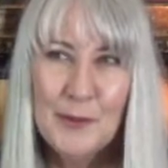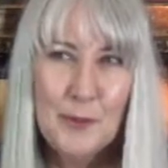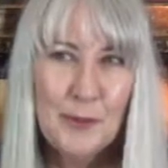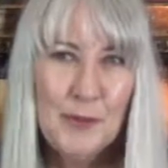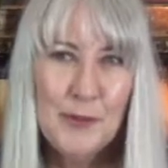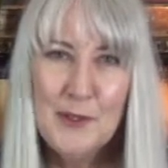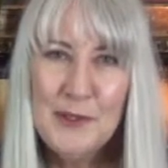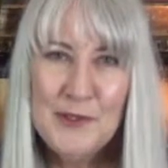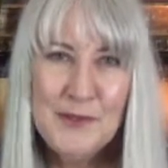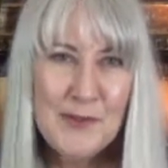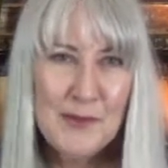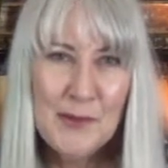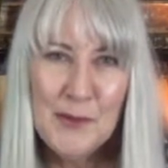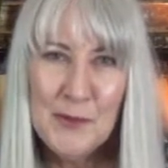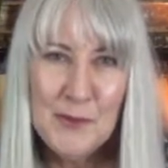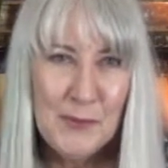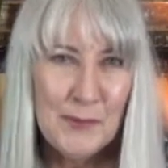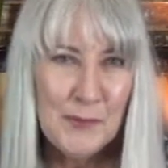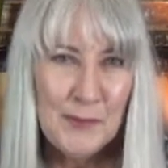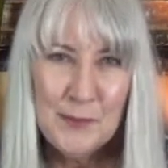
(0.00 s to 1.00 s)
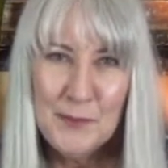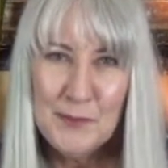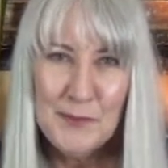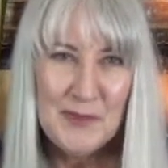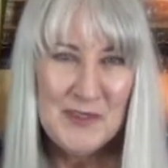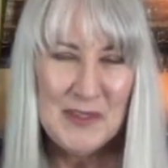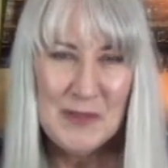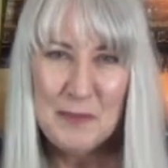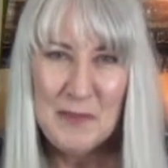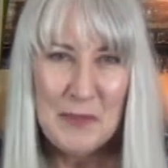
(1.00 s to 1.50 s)
Please don't
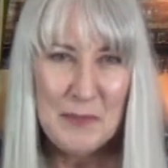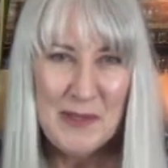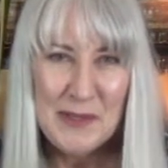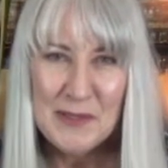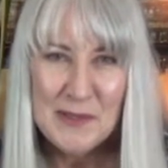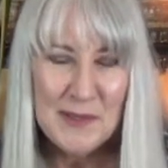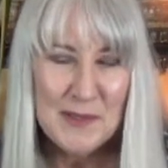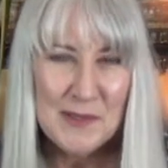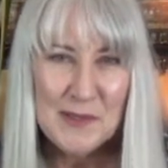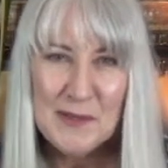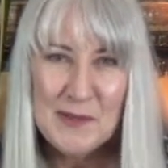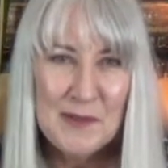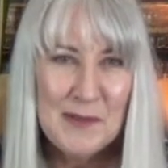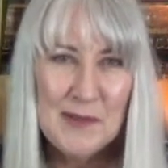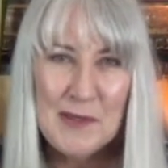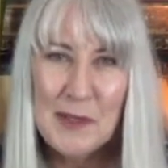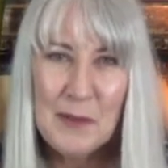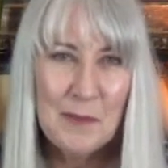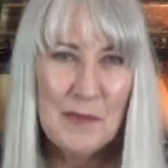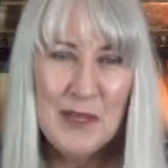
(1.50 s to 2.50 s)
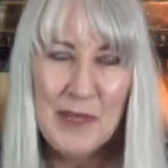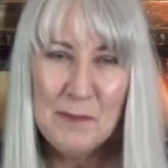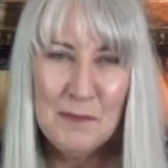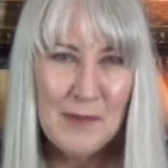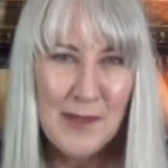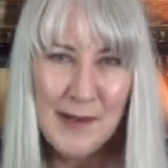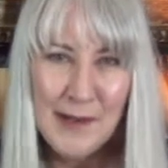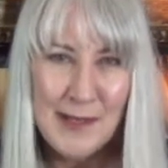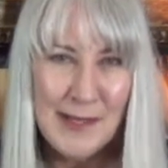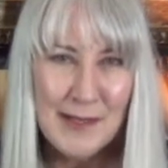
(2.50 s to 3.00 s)
send me messages and tell me I'm
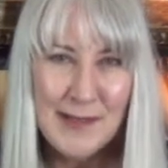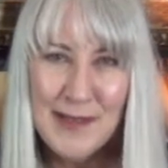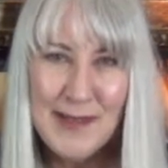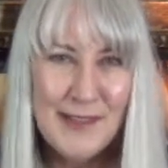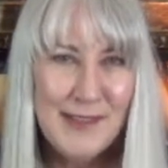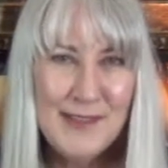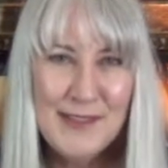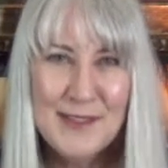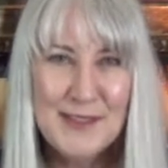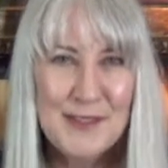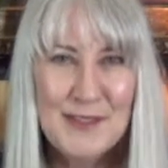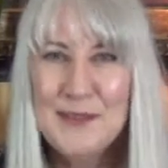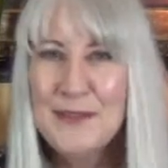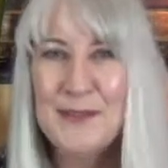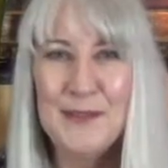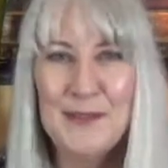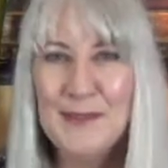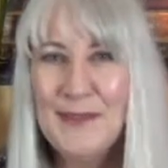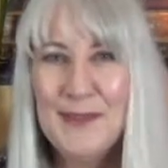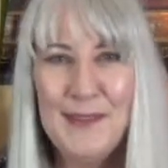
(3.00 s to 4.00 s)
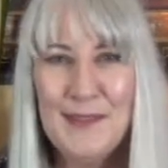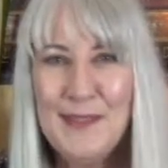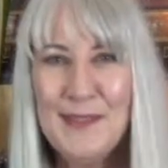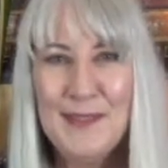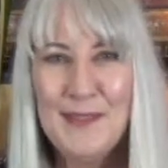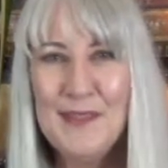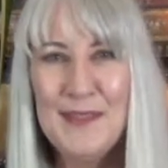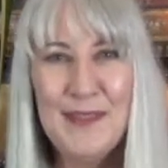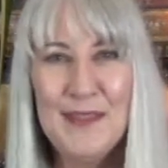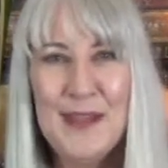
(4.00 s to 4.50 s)
lying. There's
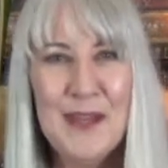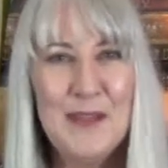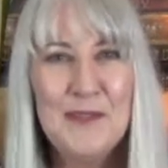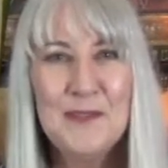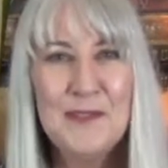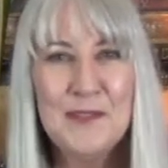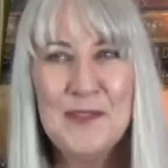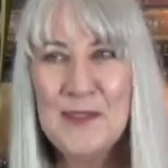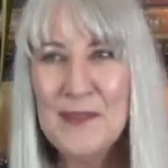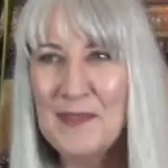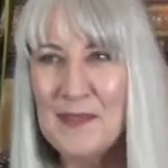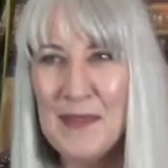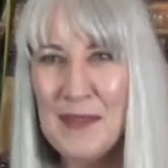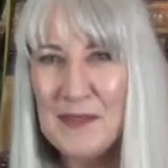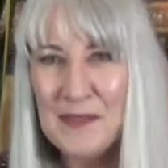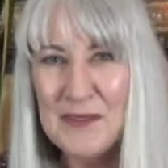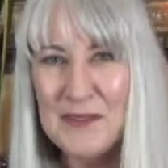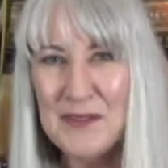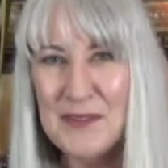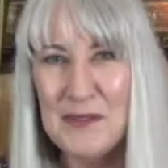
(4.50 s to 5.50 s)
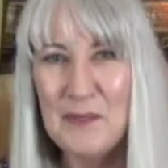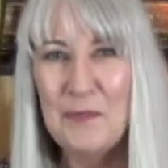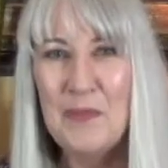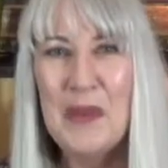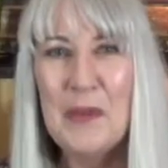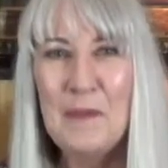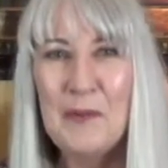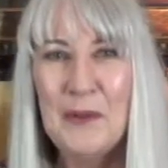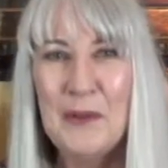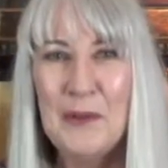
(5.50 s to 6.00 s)
hundreds and thousands of
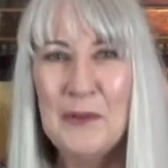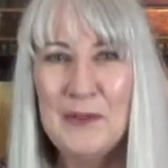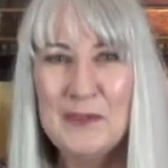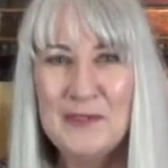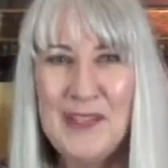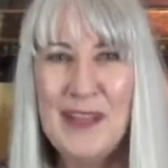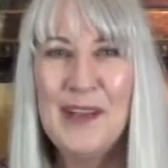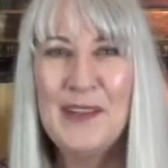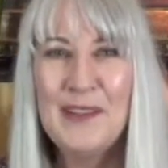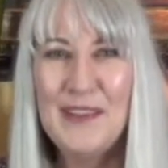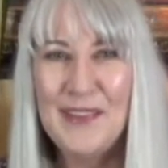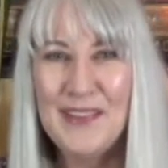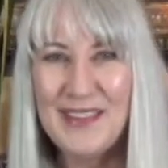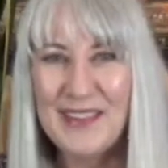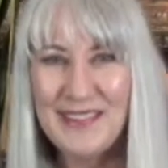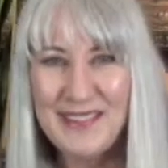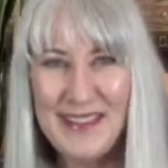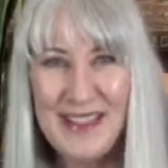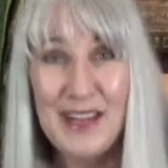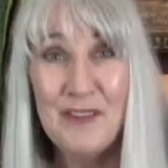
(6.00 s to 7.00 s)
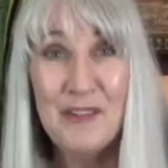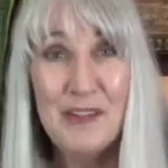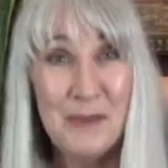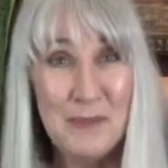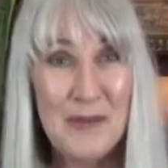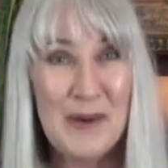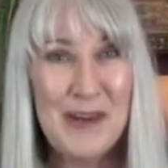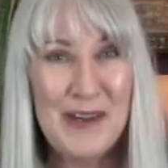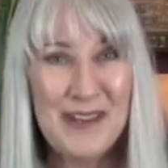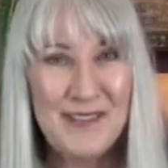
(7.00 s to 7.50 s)
people who will tell you that they were a
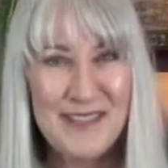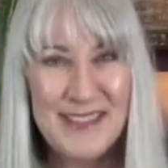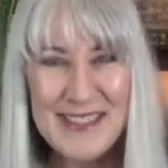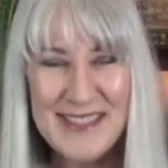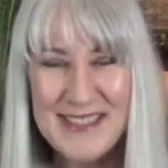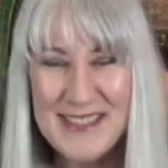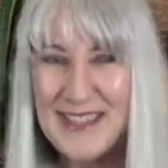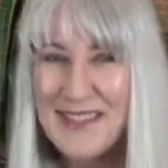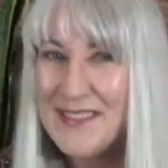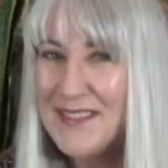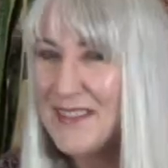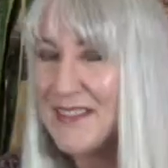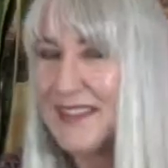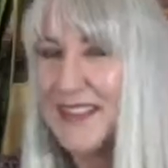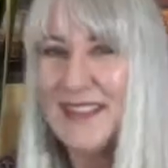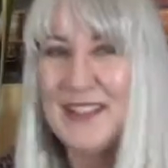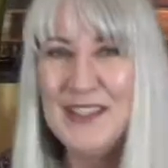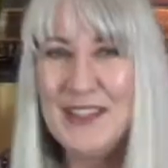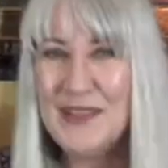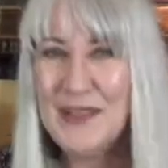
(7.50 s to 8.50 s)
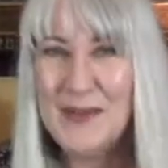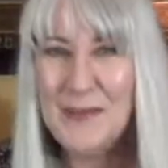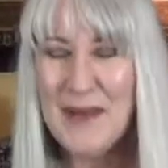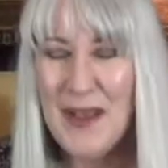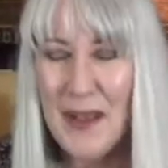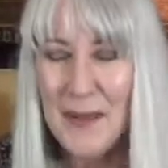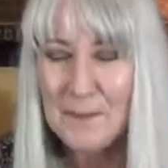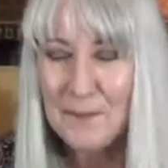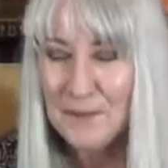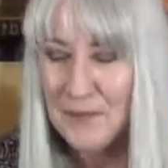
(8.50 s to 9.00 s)
part of it, so no, I'm
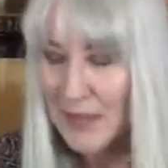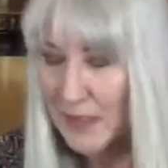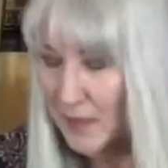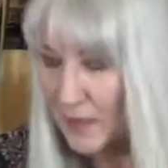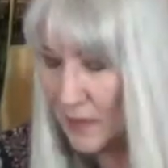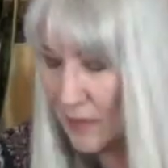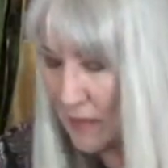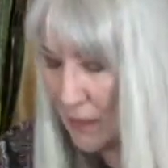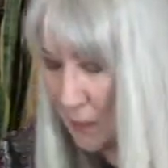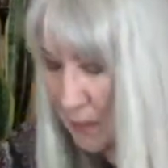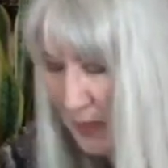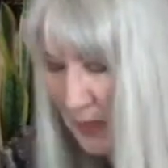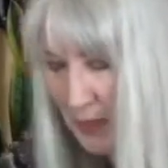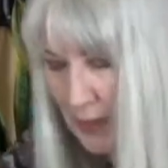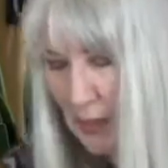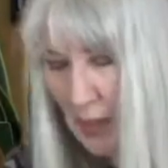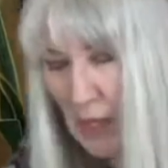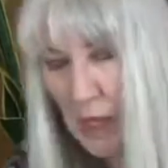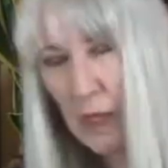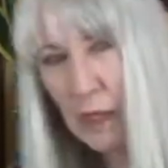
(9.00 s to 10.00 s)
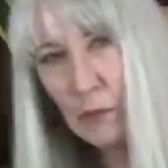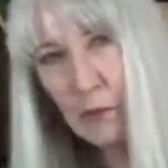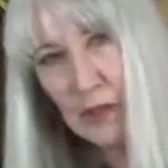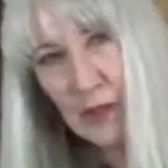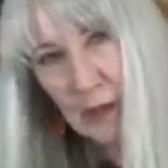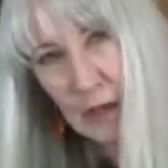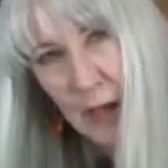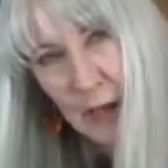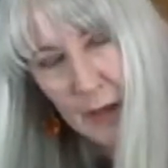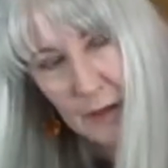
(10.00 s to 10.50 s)
not. But I
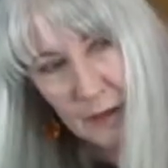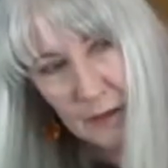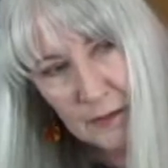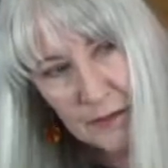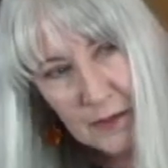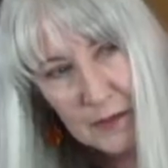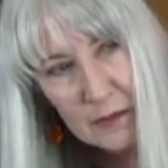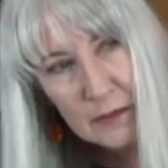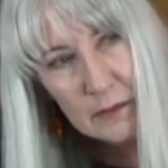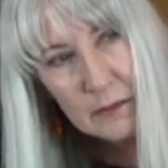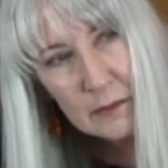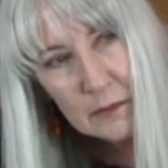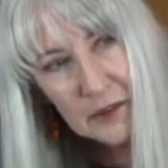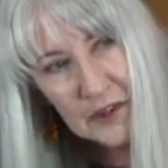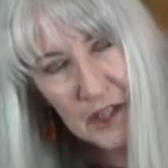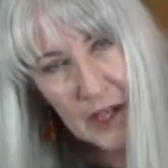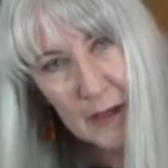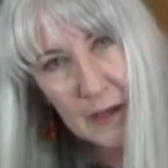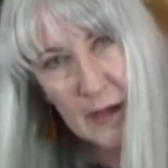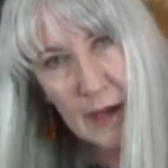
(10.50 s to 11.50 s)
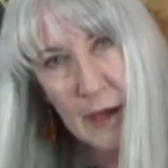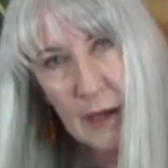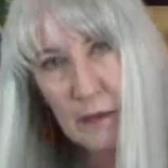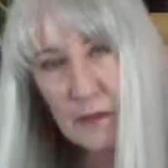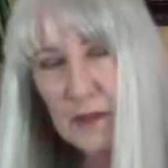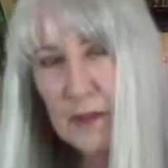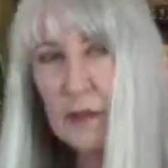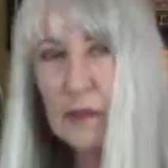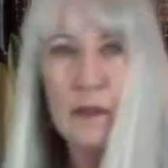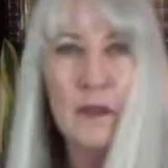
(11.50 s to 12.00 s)
would like you to check
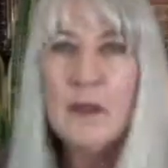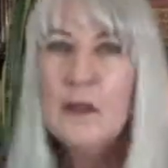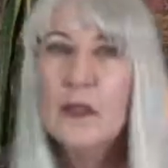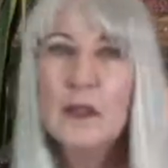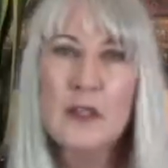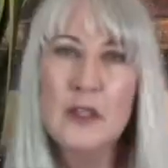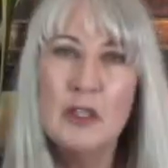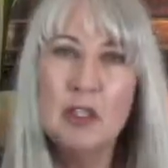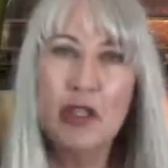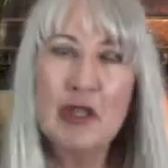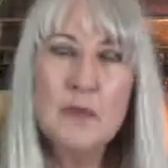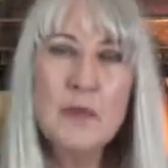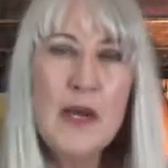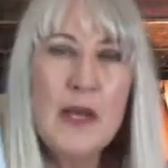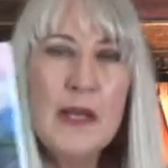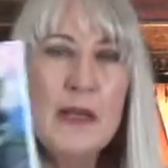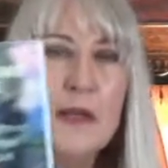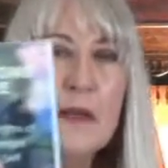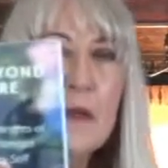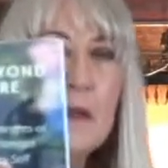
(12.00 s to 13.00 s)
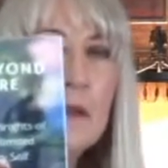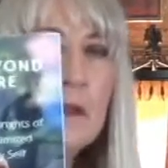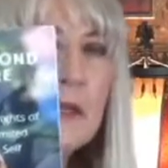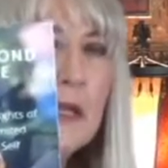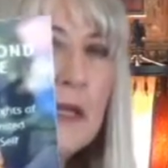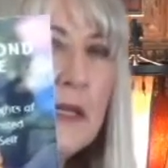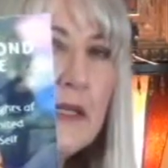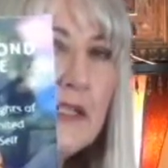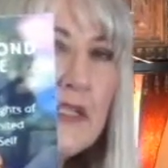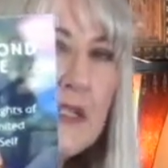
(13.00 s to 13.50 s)
out my
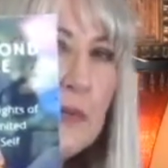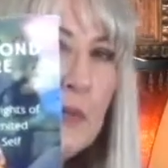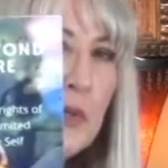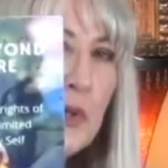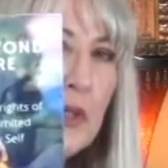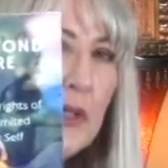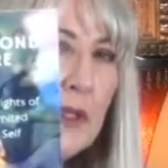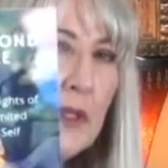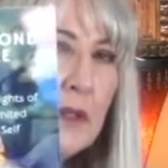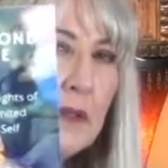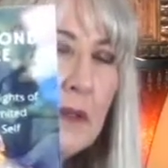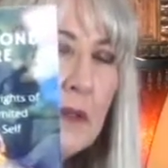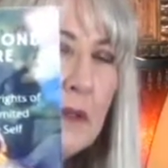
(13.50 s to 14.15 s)
latest book.